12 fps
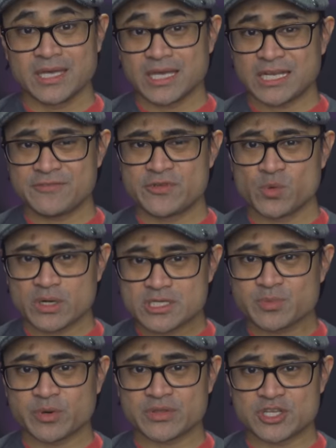And if you want to
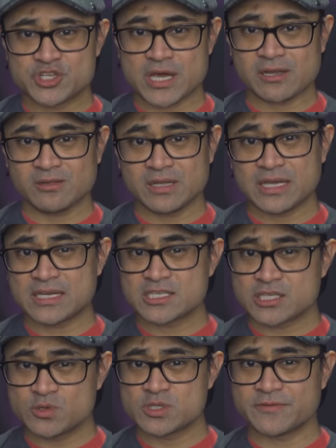support the channel and get
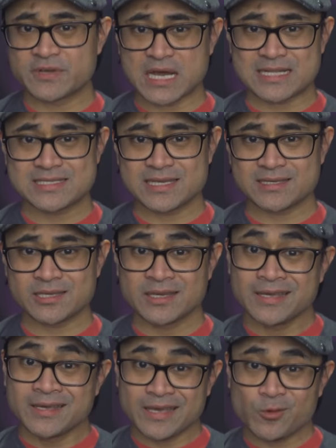exclusive content
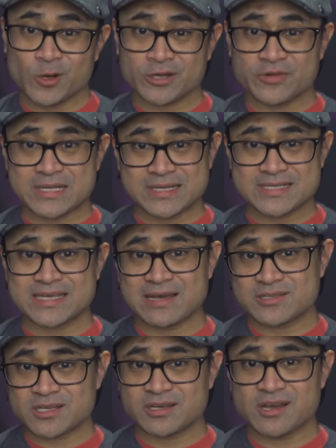and wear great
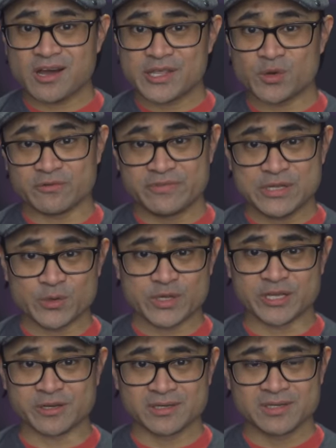discounts on audio and video
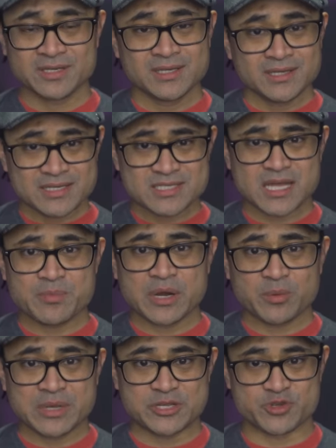gear, then stop by
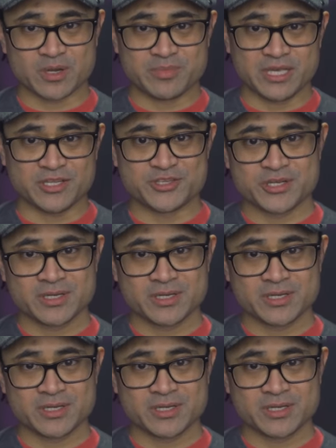our Patreon page.